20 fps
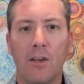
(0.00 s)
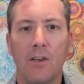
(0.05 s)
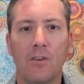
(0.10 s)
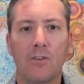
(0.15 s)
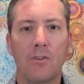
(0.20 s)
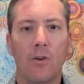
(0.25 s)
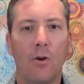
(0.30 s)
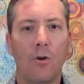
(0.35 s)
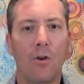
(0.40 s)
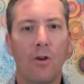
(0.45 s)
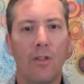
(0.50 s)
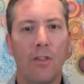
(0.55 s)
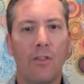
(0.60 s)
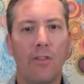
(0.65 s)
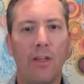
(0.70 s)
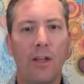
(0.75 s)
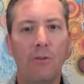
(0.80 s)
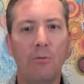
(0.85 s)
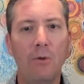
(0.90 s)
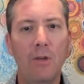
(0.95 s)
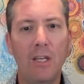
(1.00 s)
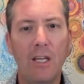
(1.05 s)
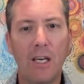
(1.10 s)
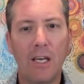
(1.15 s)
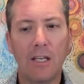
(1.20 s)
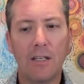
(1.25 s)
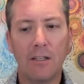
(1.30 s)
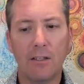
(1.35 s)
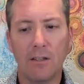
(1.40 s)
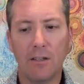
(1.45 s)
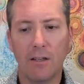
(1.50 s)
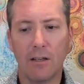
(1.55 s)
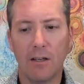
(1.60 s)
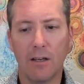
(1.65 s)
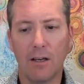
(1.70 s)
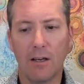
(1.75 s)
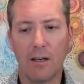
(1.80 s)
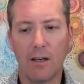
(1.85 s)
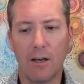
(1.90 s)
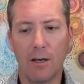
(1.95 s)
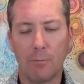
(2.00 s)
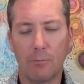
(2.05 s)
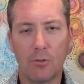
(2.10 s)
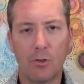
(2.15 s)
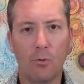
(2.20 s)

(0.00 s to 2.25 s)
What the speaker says: So then we get up